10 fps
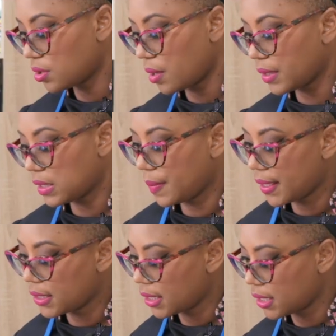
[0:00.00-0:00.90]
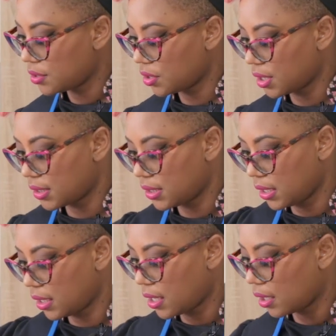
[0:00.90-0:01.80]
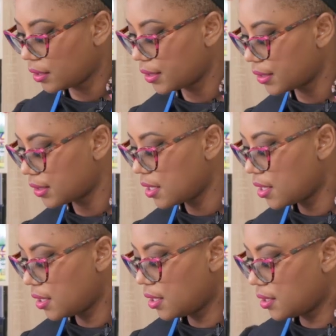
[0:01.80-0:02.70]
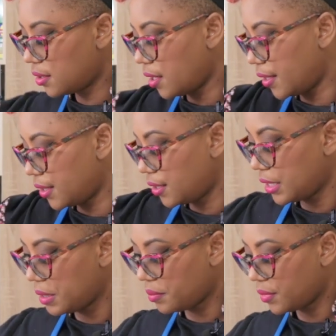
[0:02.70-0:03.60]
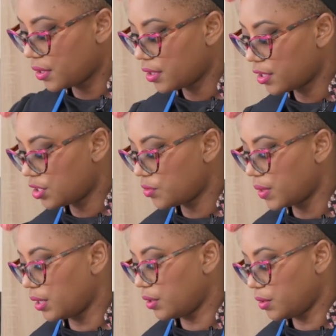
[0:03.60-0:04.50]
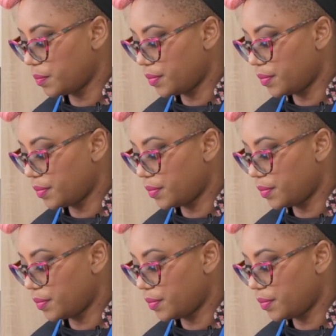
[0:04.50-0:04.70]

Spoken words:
on my spices. You can see the colors starting to emerge when you